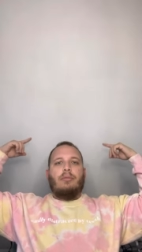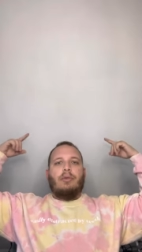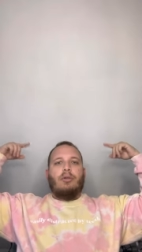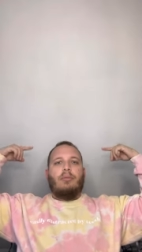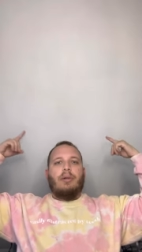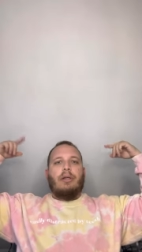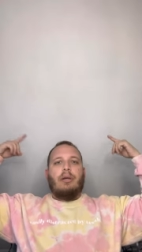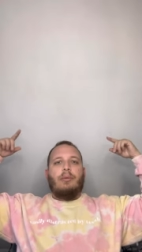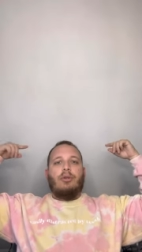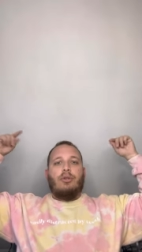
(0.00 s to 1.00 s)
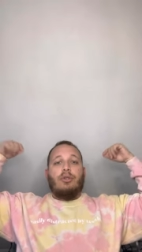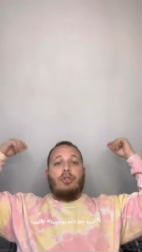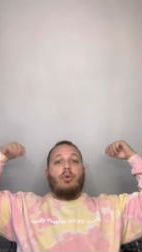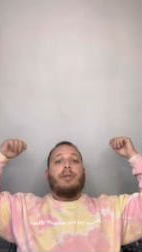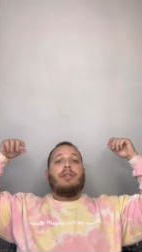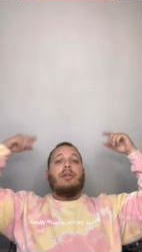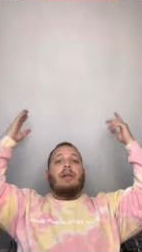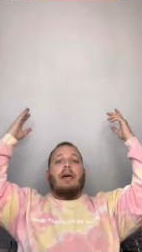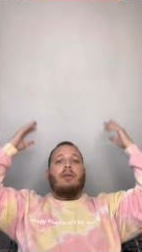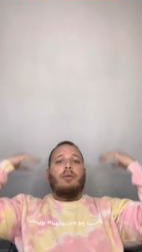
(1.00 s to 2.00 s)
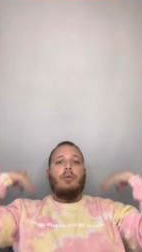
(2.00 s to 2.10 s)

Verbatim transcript: you know, being able to just twist it out of the